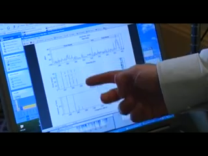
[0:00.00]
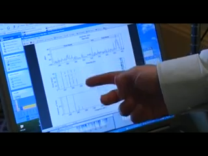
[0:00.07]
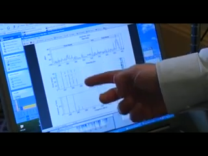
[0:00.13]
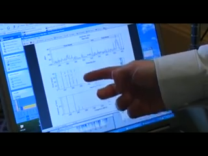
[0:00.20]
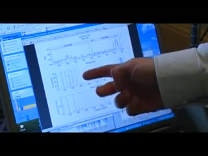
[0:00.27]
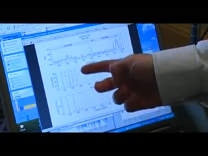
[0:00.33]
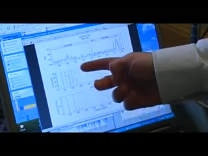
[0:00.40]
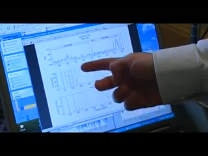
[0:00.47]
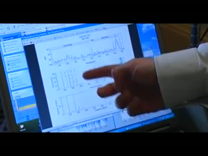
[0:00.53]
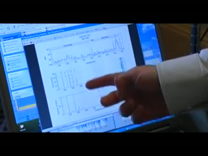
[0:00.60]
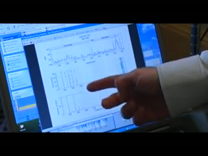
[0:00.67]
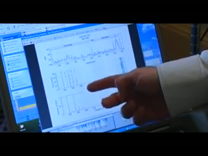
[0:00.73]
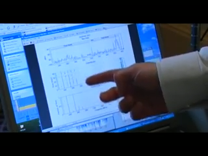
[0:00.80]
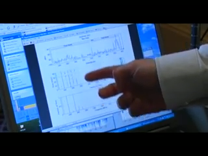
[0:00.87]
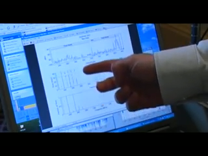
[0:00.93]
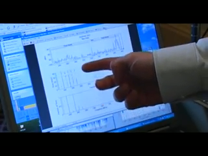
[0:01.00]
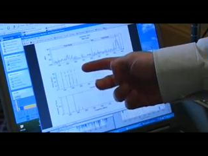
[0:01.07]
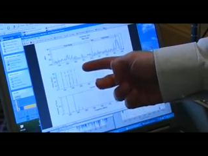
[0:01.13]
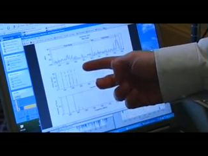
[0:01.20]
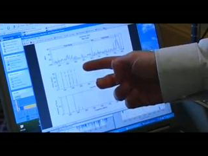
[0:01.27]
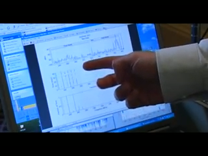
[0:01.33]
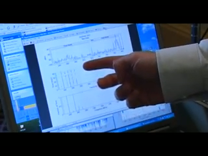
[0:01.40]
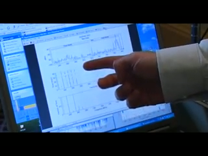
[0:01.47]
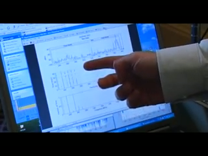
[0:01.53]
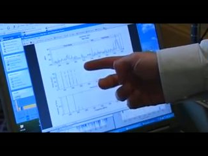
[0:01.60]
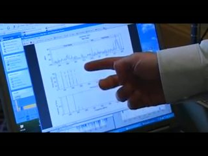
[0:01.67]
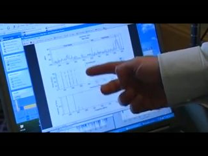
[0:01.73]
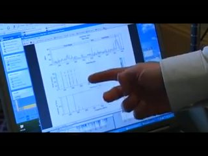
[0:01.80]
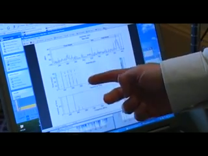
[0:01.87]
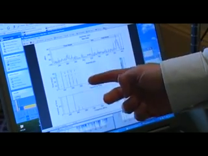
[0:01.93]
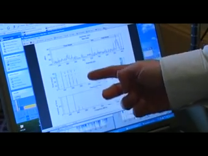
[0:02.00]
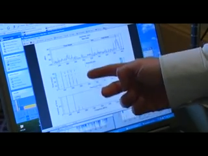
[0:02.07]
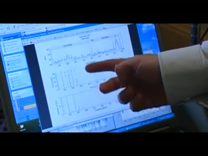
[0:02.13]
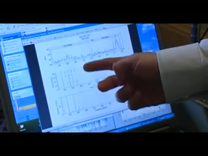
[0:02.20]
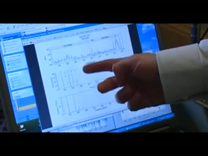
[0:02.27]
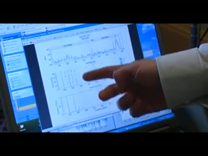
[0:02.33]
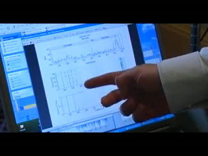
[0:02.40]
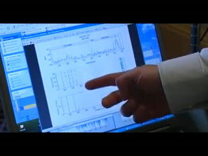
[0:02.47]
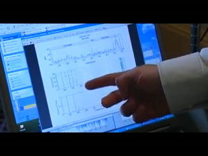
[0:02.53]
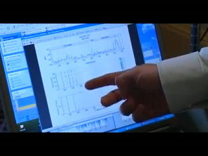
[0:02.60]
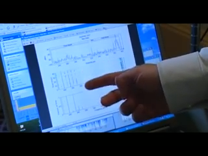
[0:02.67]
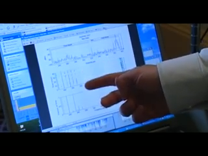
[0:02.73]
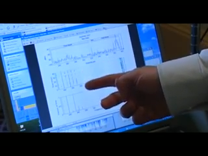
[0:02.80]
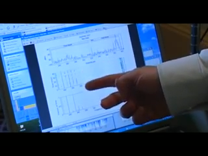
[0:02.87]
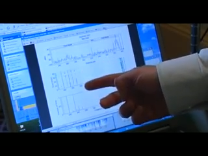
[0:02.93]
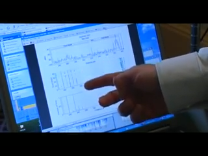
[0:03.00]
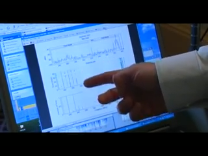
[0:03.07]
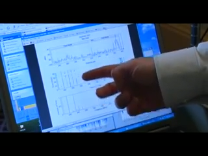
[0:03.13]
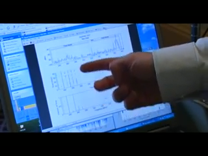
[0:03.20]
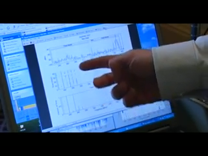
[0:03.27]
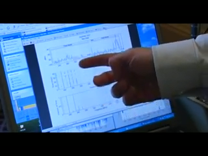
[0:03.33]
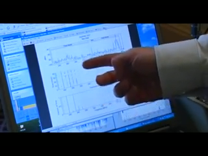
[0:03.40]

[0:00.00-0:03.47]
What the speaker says: [unreadable: no face in view]